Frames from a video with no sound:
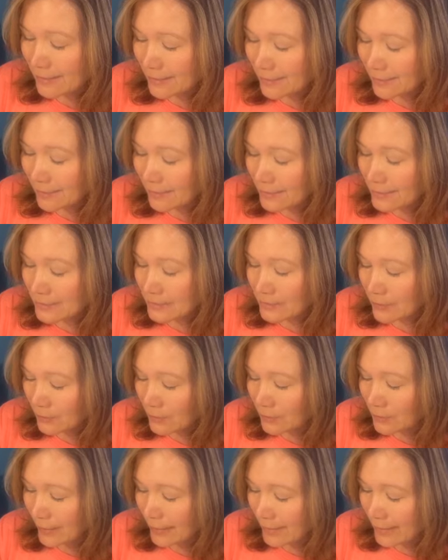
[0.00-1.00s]
there is
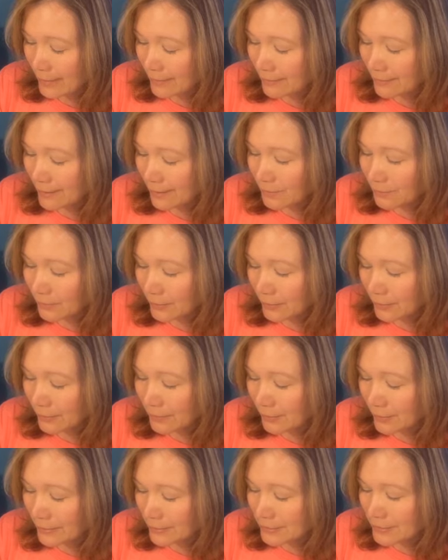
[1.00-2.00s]
no way that we're
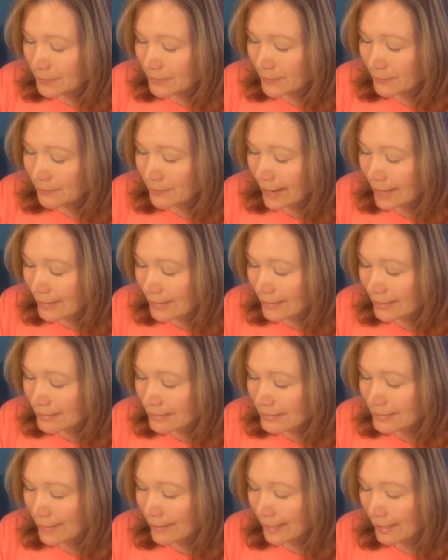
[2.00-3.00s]
going to be ready
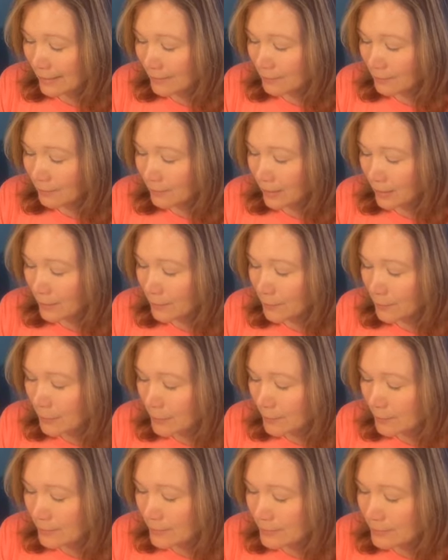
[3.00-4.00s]
to handle our
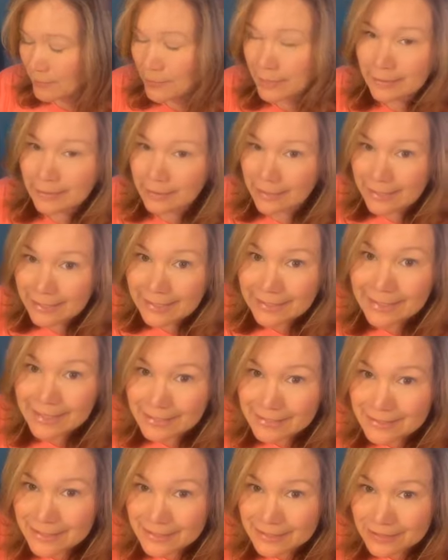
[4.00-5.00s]
purpose when He
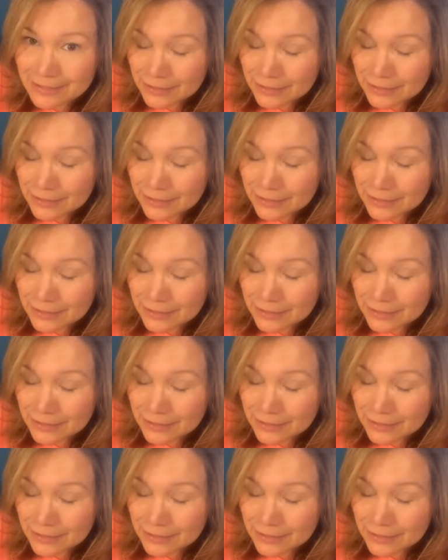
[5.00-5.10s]
gets us